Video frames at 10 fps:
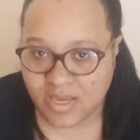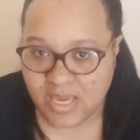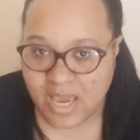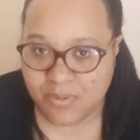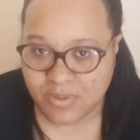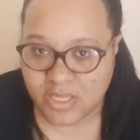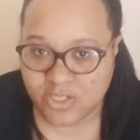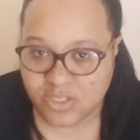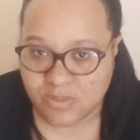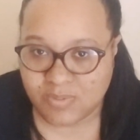gay
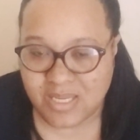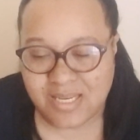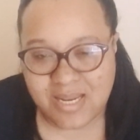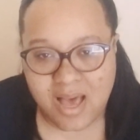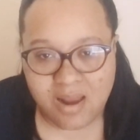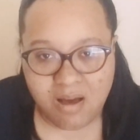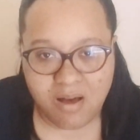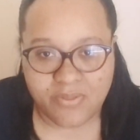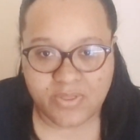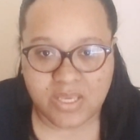relationships and not
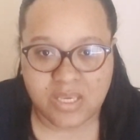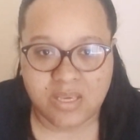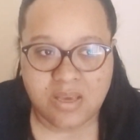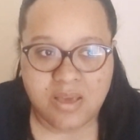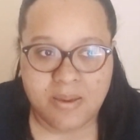on the